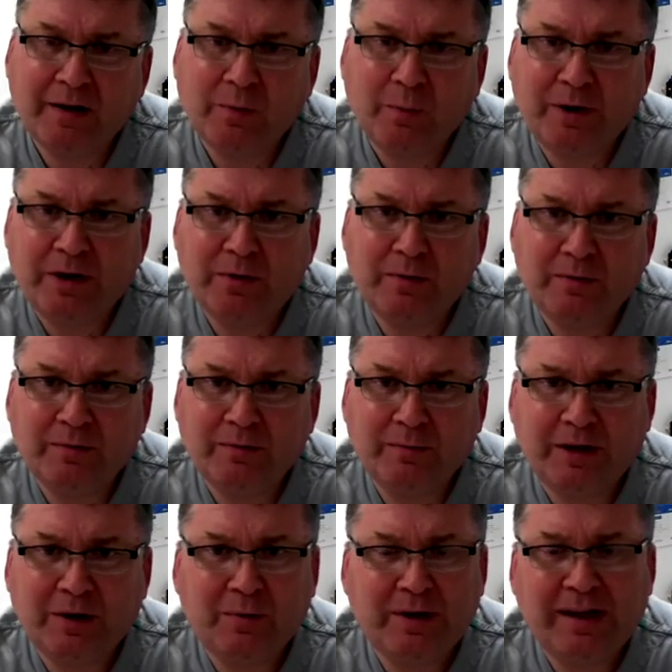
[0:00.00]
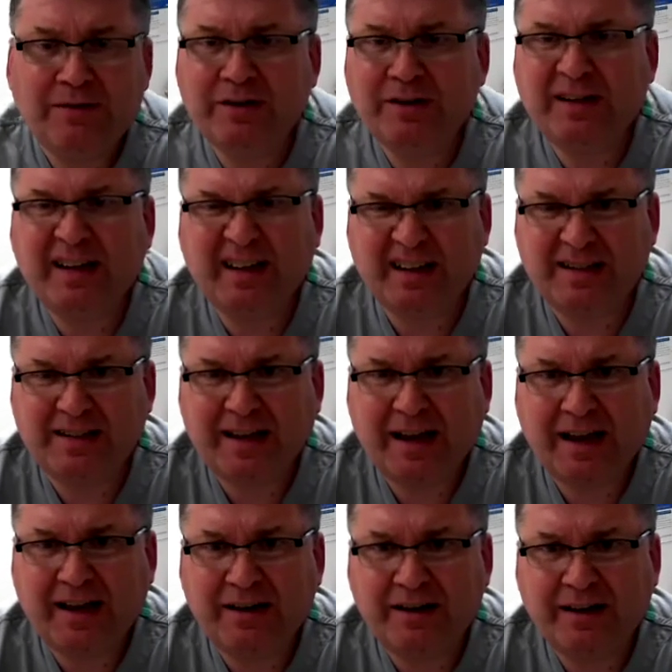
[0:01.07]
We don't even take a
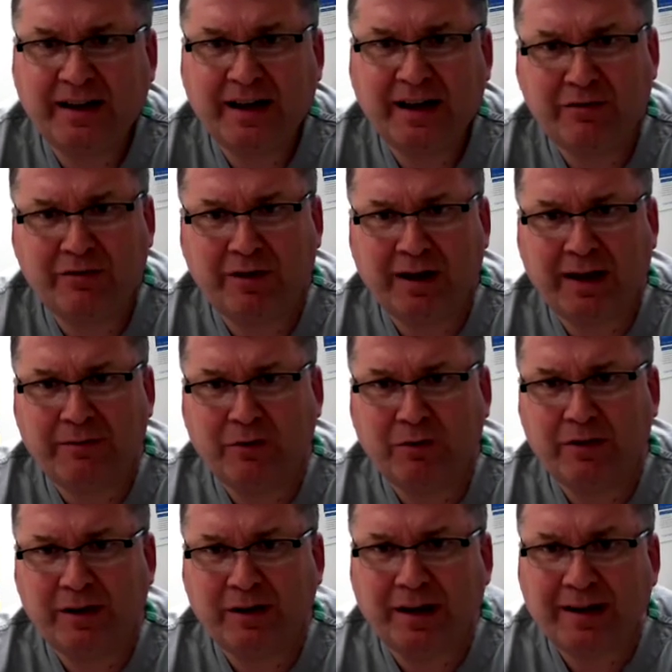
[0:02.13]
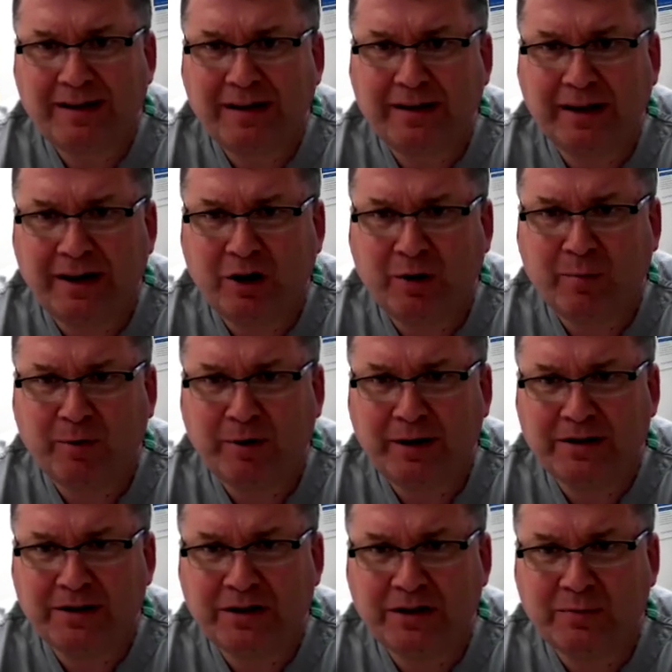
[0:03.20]
second to high five over the 99
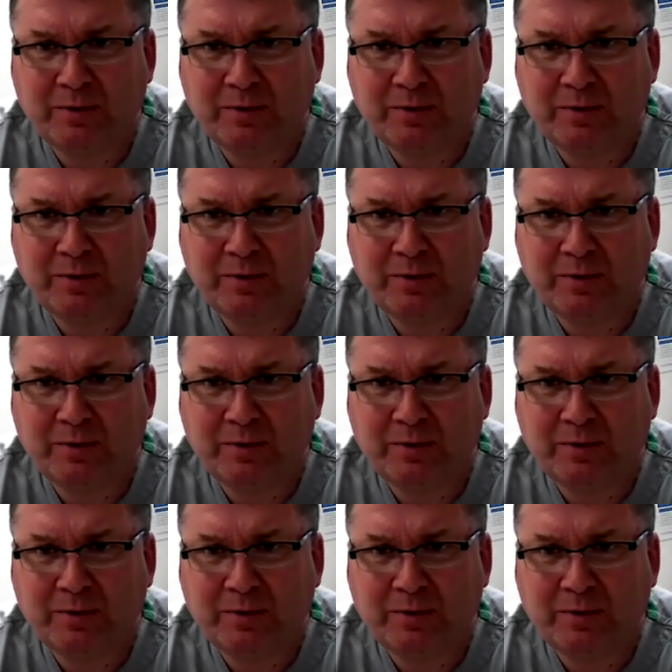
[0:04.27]
operations